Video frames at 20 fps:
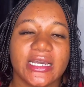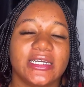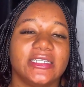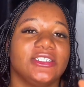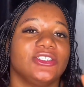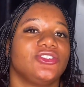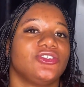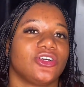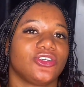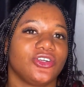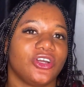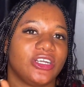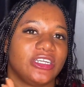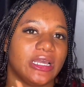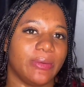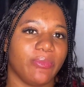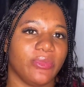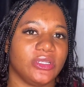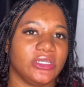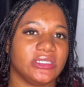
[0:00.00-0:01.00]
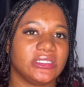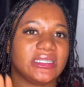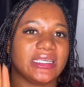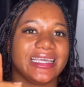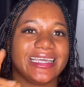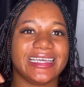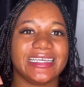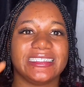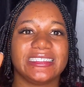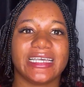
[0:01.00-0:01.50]
the structural damages
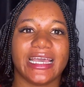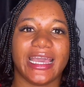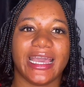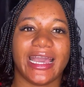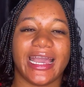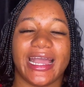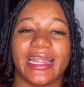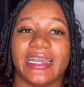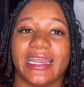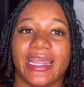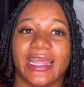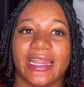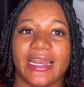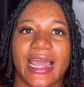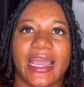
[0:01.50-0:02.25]
is an